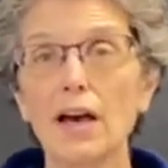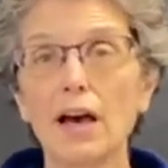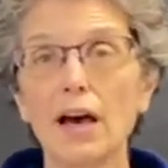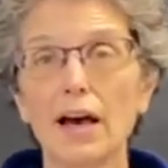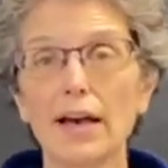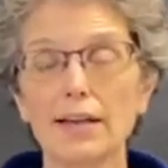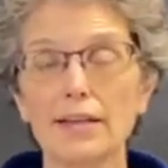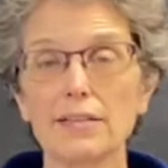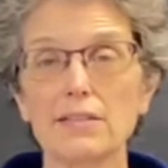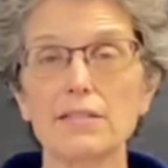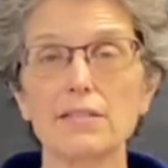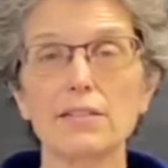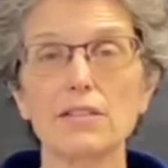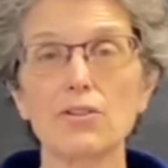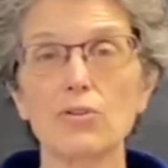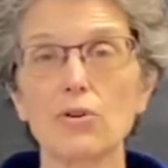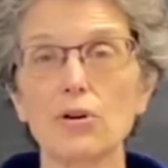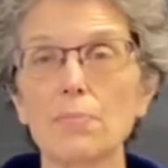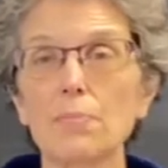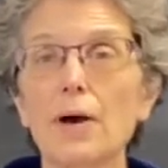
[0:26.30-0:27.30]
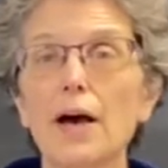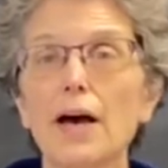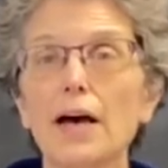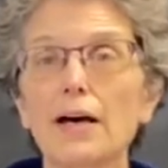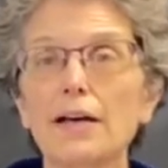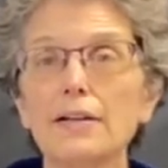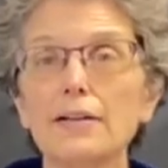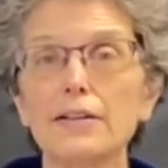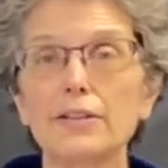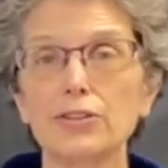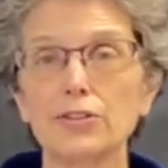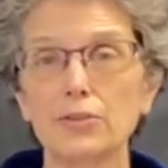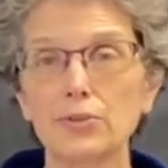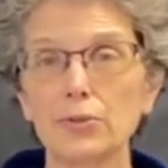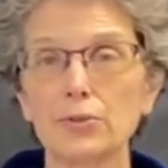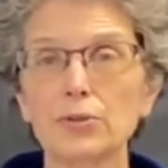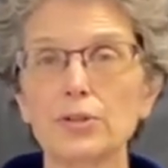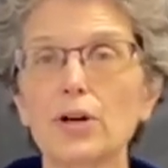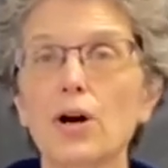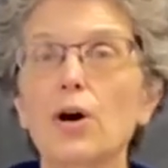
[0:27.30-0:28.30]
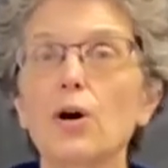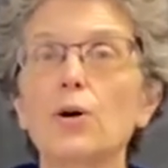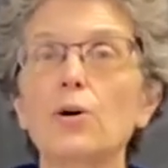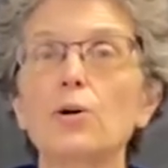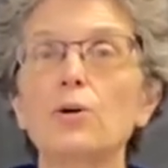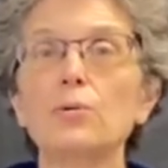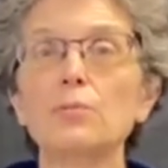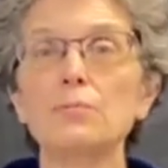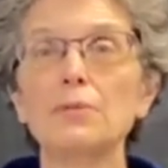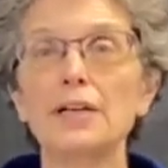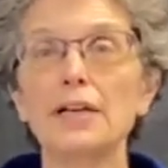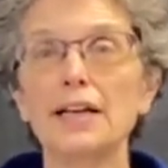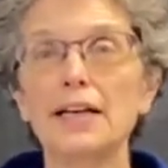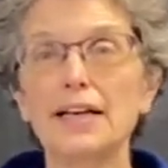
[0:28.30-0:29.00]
I can see your pet in your home